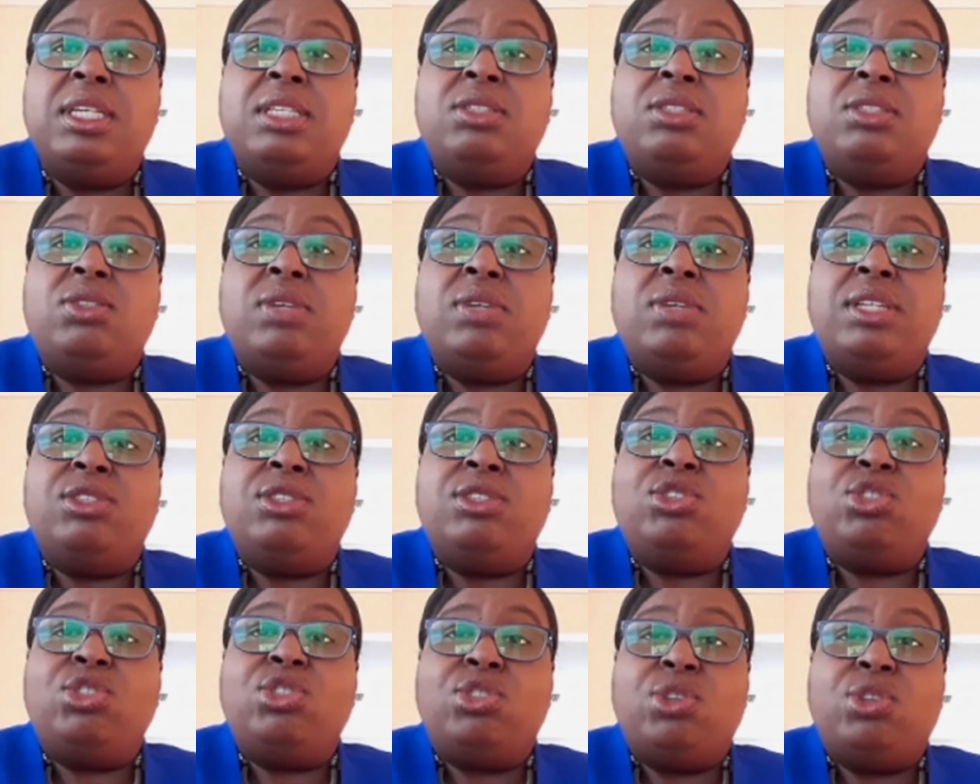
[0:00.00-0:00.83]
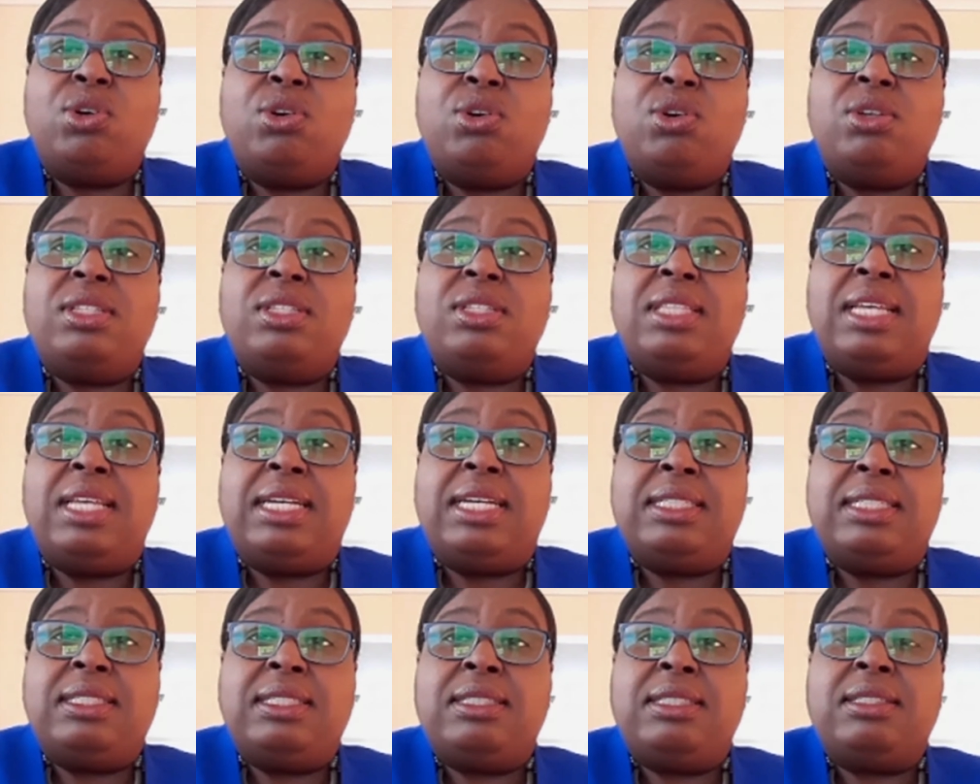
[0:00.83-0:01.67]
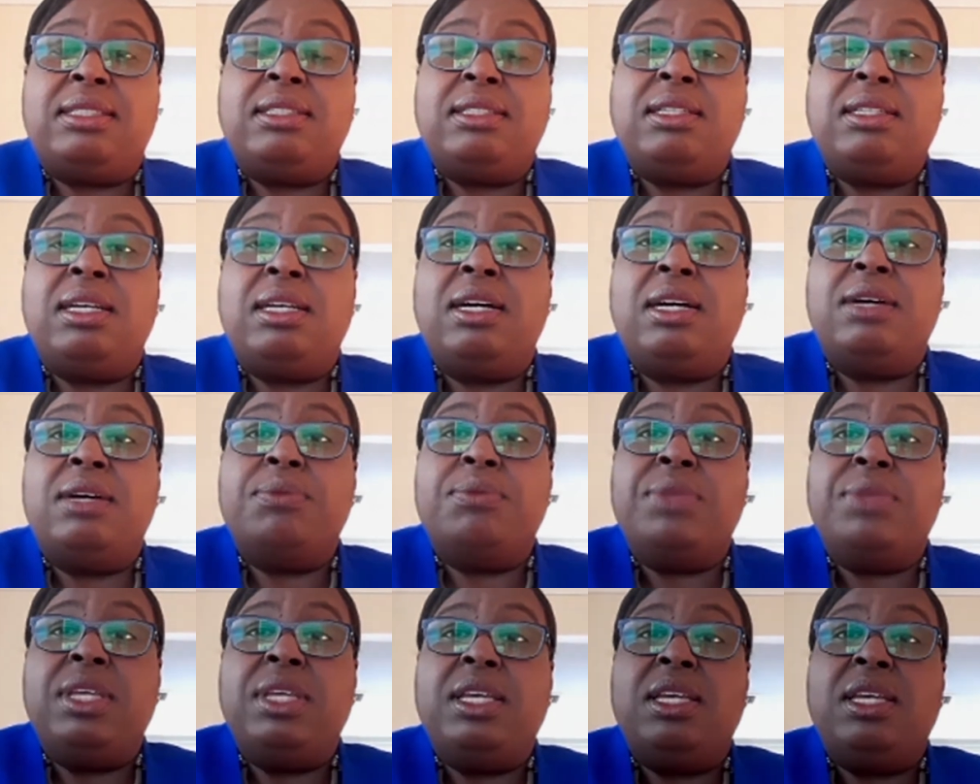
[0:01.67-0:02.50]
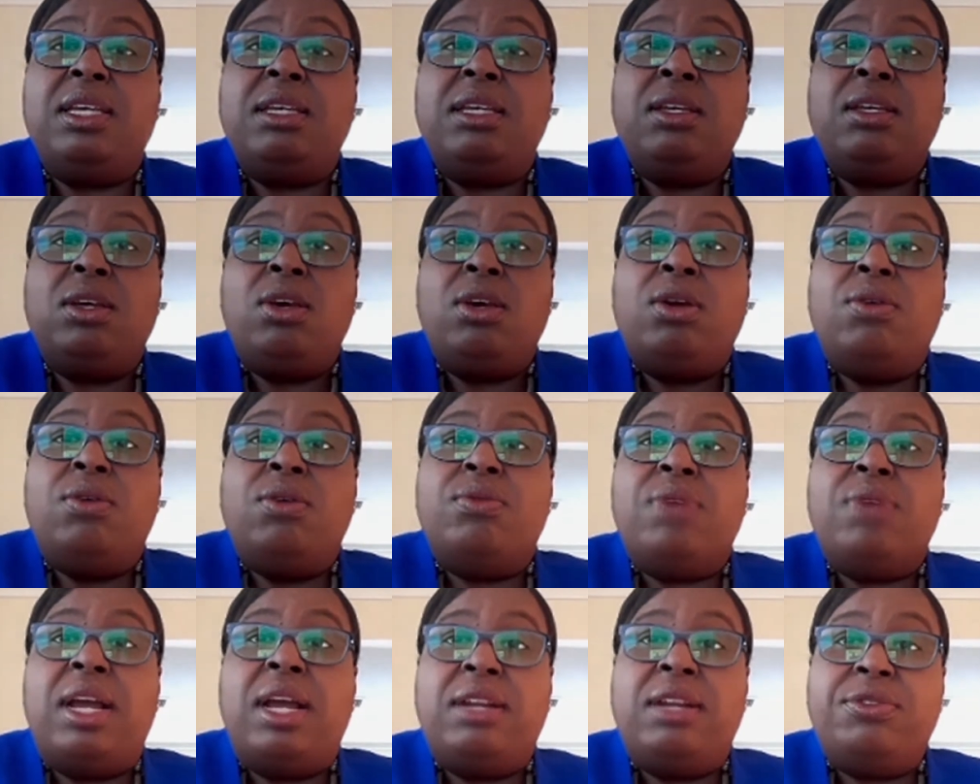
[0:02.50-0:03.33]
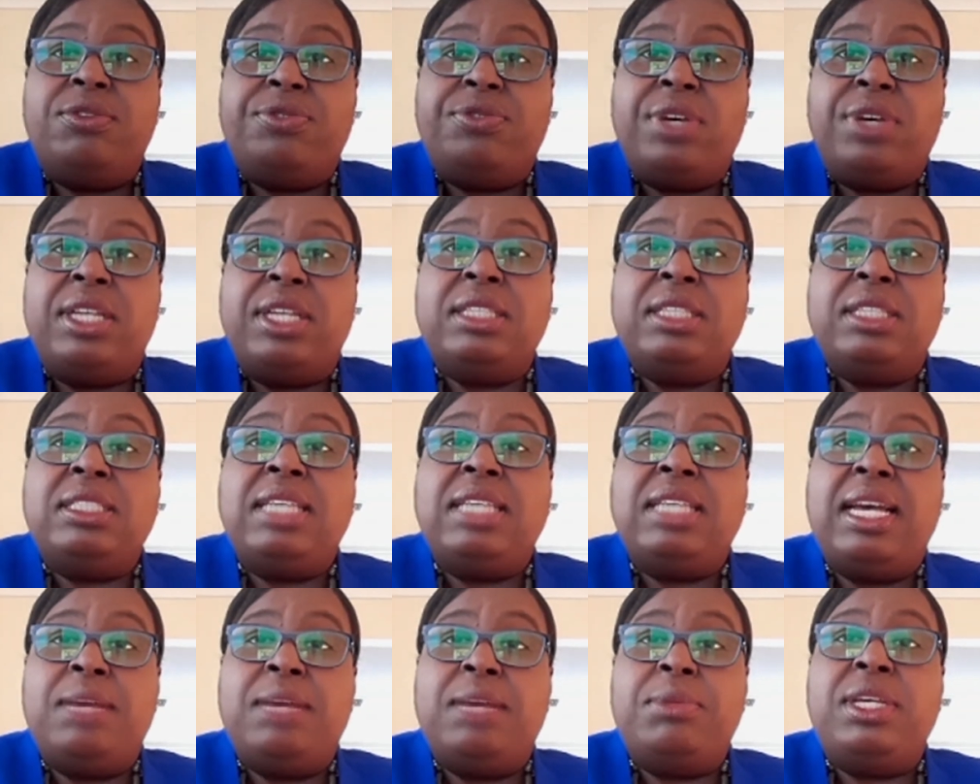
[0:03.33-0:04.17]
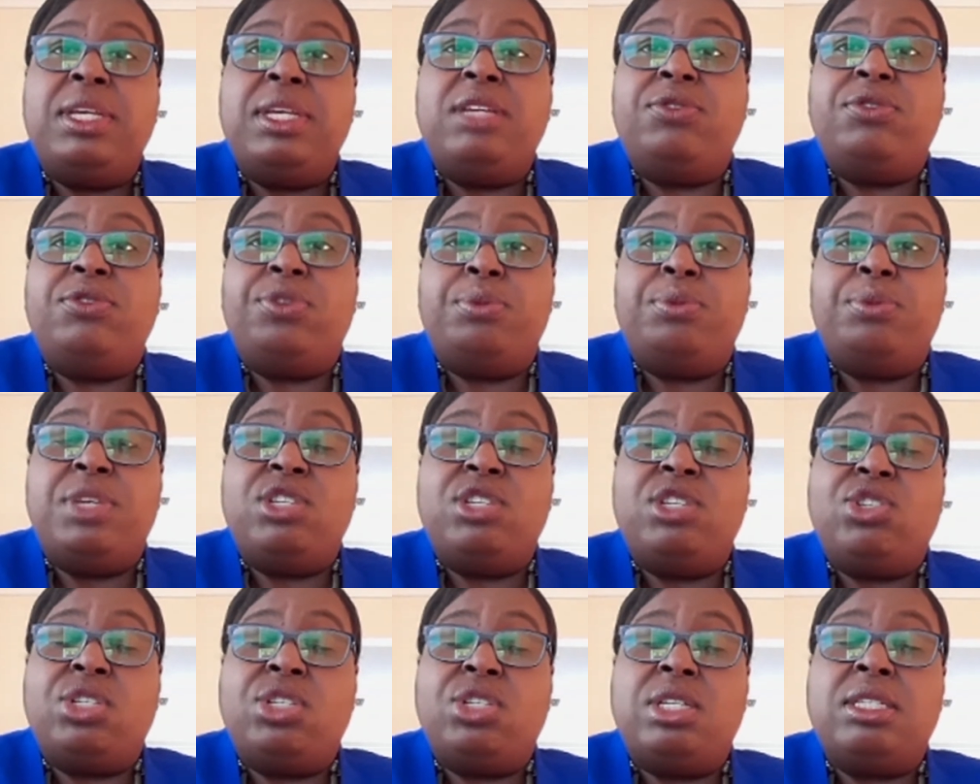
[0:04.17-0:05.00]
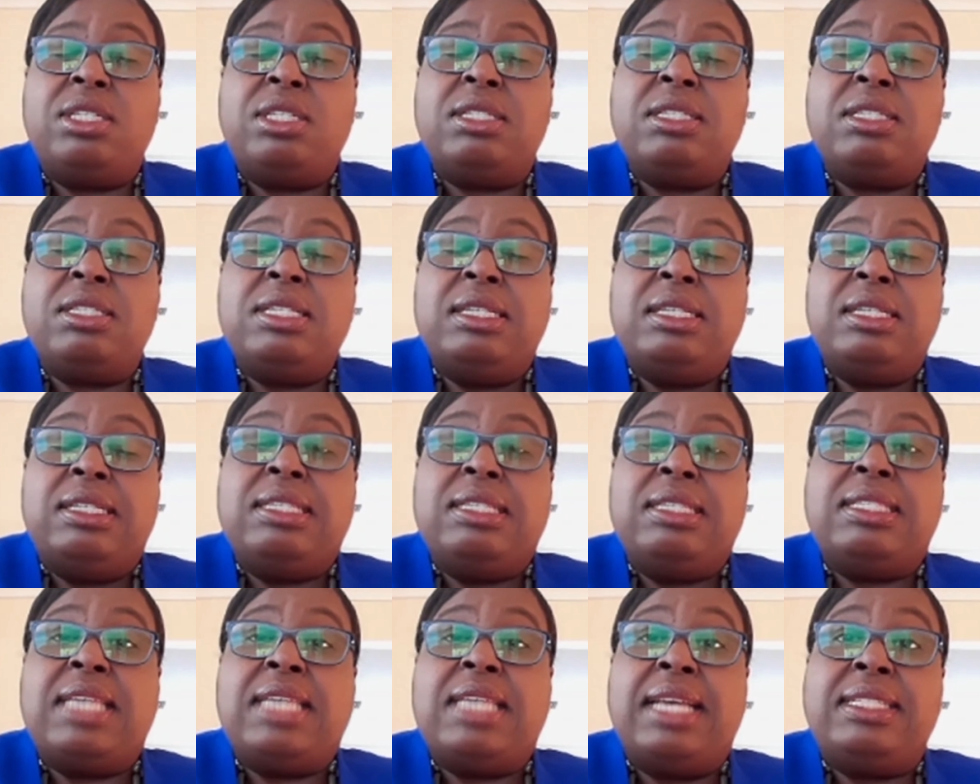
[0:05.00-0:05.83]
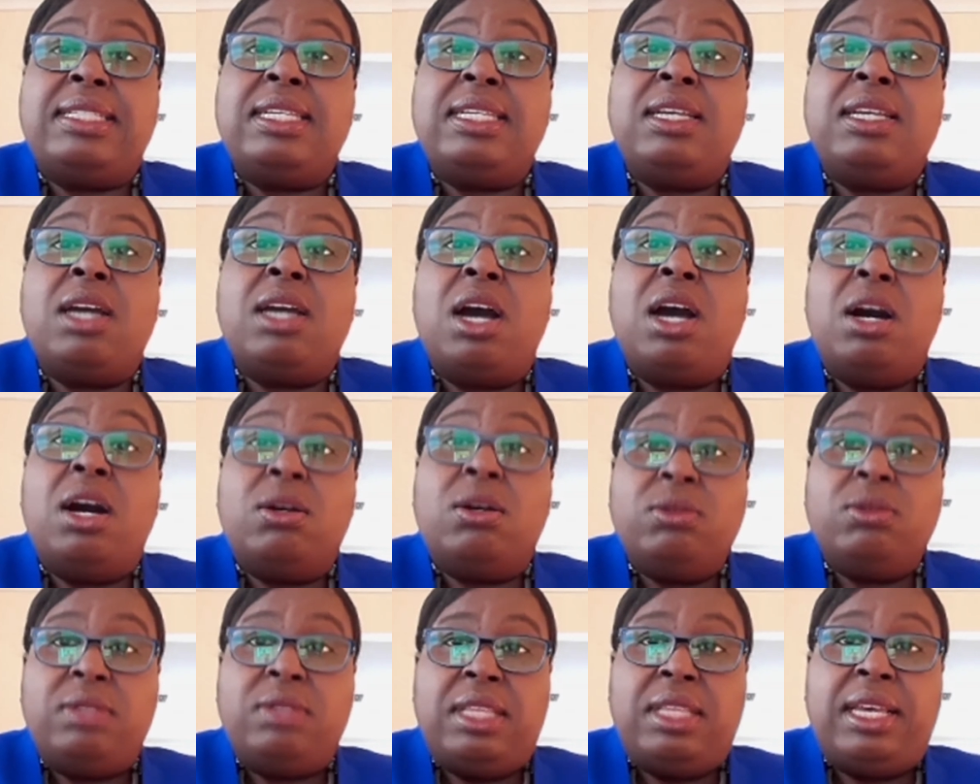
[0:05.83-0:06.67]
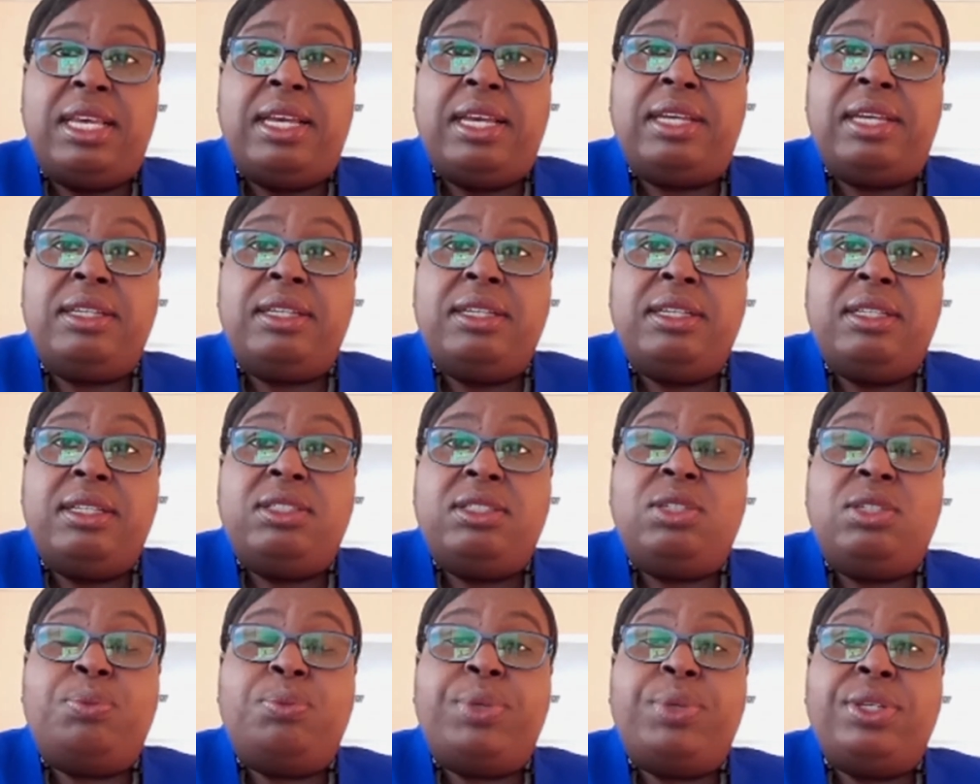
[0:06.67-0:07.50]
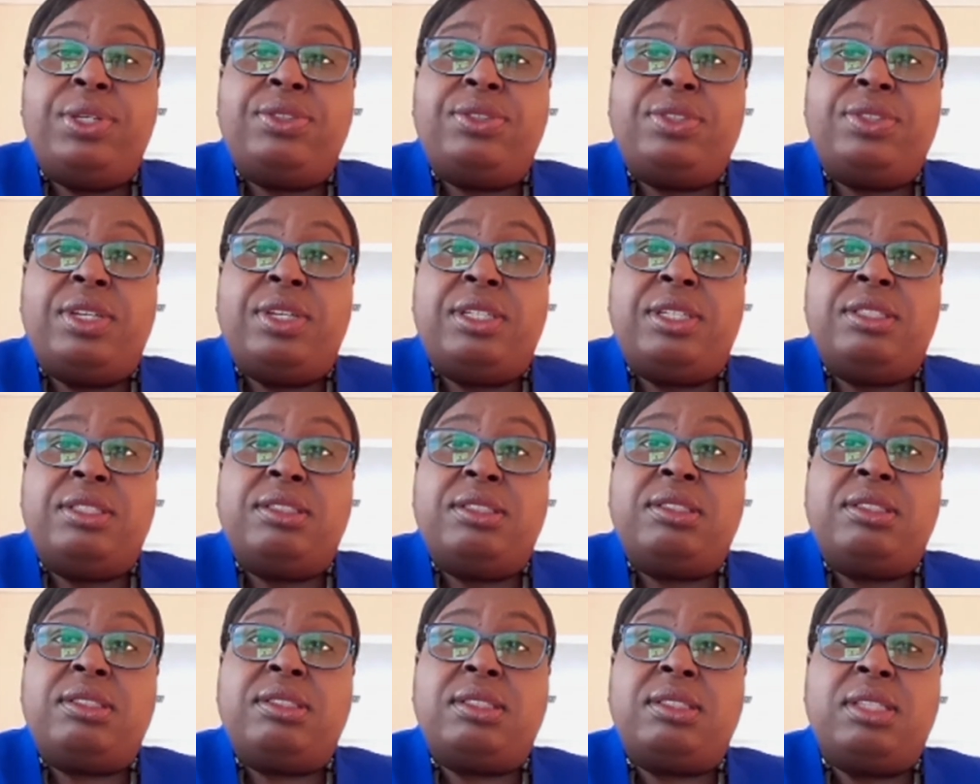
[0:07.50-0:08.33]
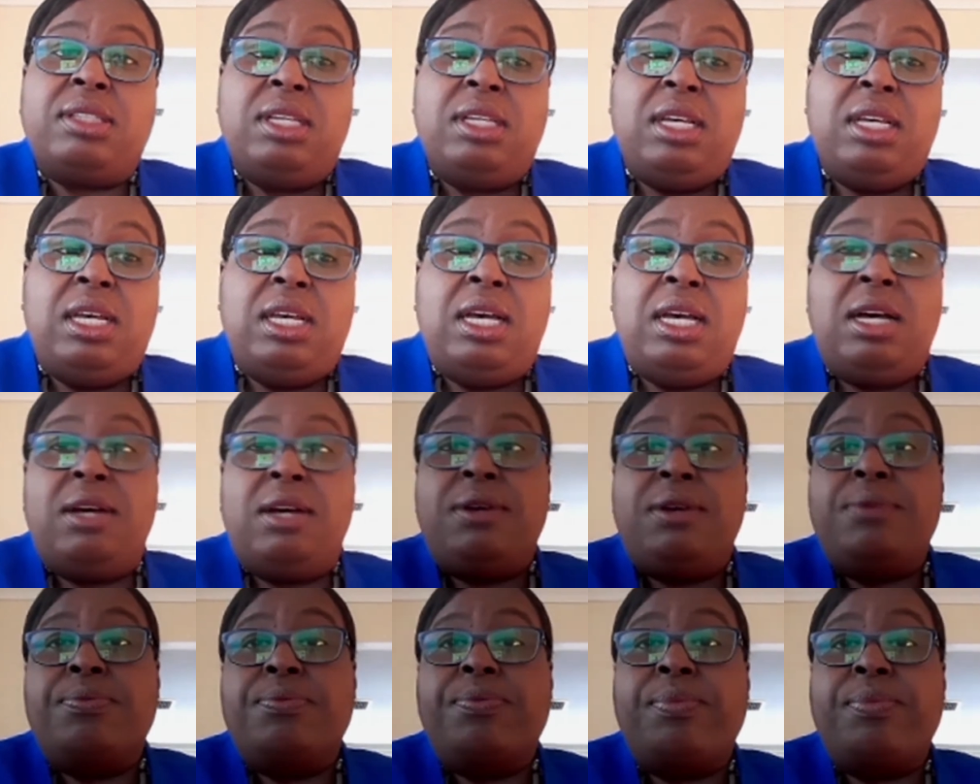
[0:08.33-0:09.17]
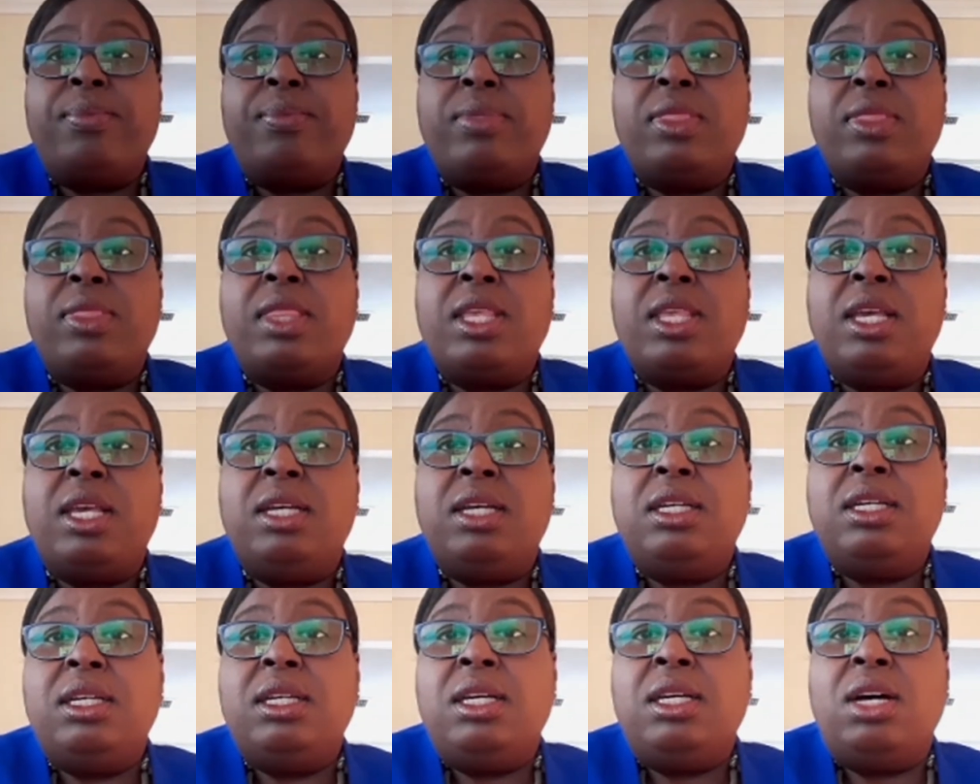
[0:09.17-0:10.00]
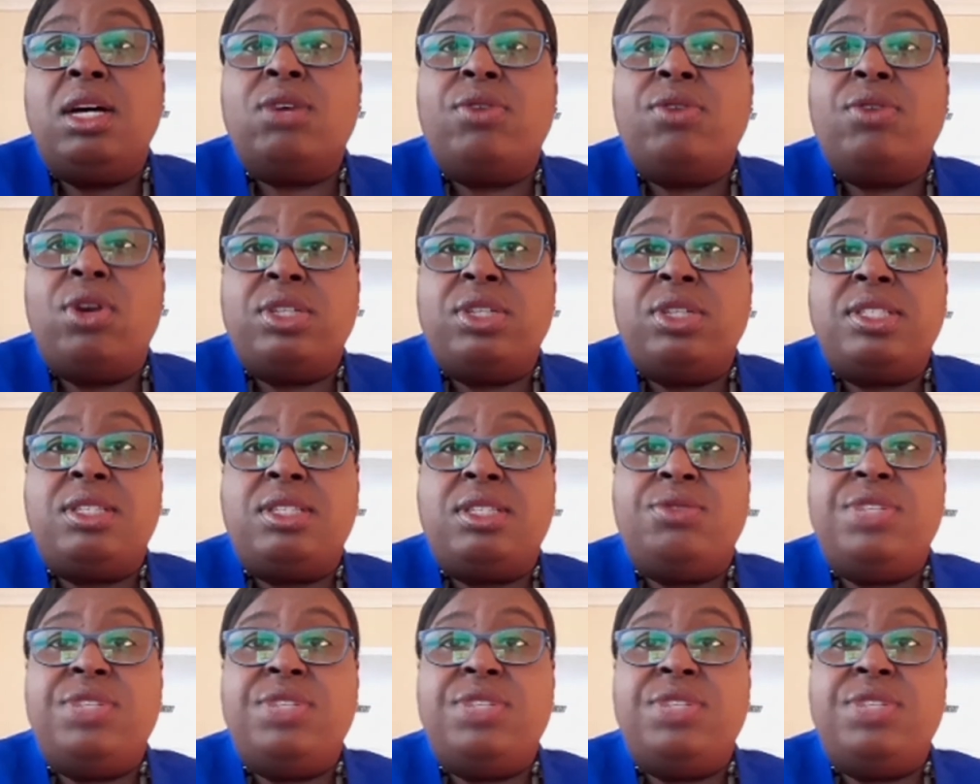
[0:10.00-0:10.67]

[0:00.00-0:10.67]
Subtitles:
to ensure that the relevant, timely information is getting out there to persons um, across the